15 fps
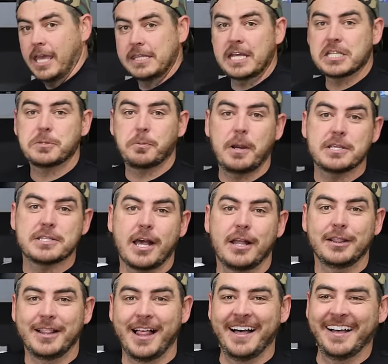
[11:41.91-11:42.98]
And that sprays
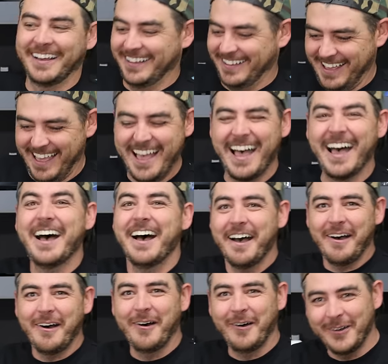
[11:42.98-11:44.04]
a
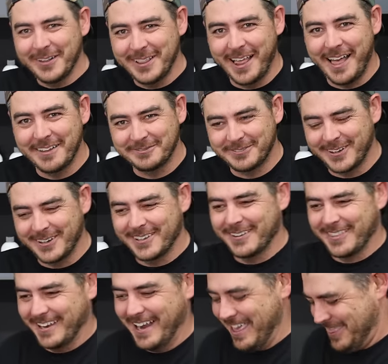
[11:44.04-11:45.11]
a whole lot
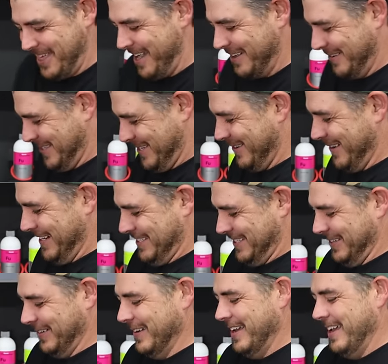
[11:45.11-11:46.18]
further than I thought it was going
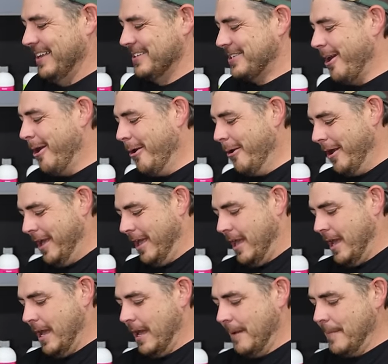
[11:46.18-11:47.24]
to. So,
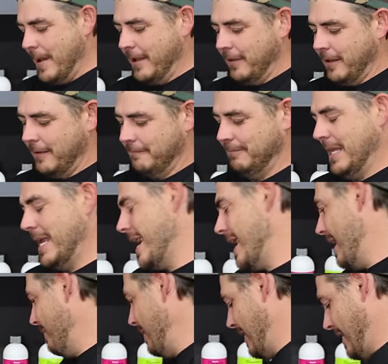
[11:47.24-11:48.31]

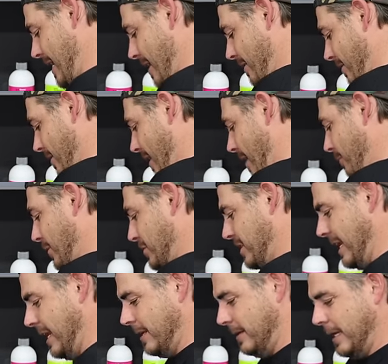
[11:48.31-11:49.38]
I don't know. I wish
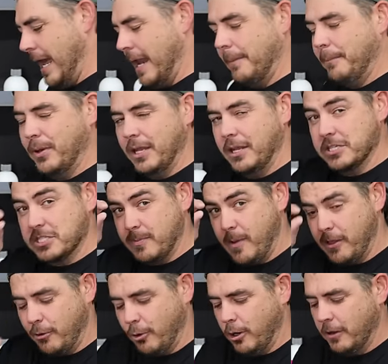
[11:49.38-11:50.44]
they'd kind of put a
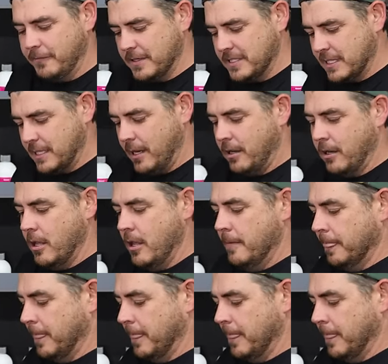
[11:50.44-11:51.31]
smaller orifice there,